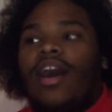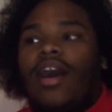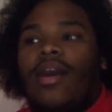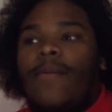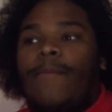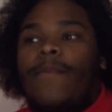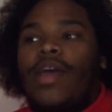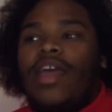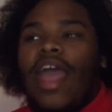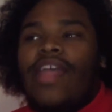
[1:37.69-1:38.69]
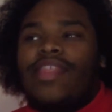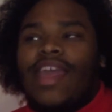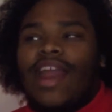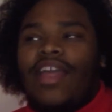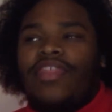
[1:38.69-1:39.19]
Um, and
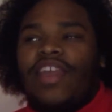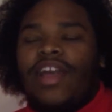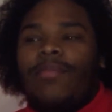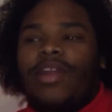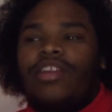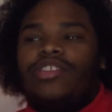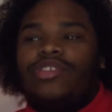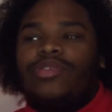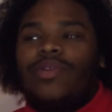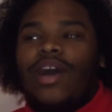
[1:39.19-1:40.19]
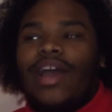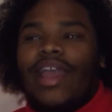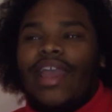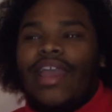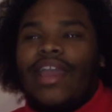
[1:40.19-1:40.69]
then I think I'm gonna do
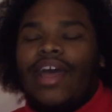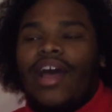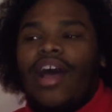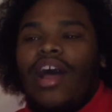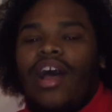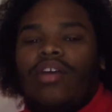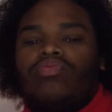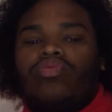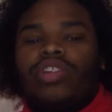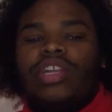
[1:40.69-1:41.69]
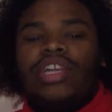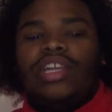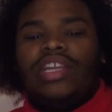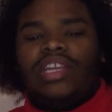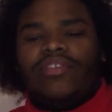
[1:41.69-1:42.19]
a,
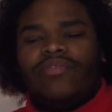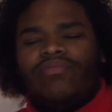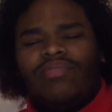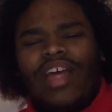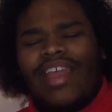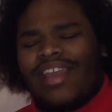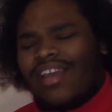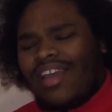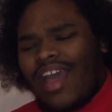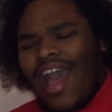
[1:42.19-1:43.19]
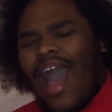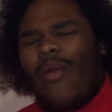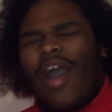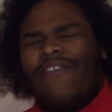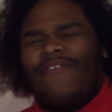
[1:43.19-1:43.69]
re like
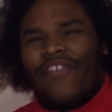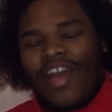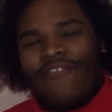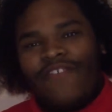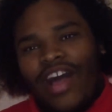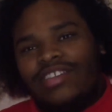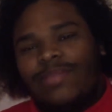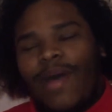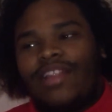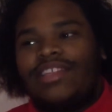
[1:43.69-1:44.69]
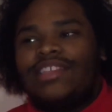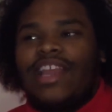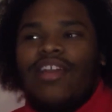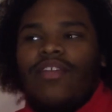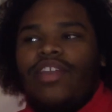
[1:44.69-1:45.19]
how I fe felt about this
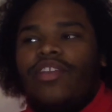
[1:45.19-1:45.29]
era.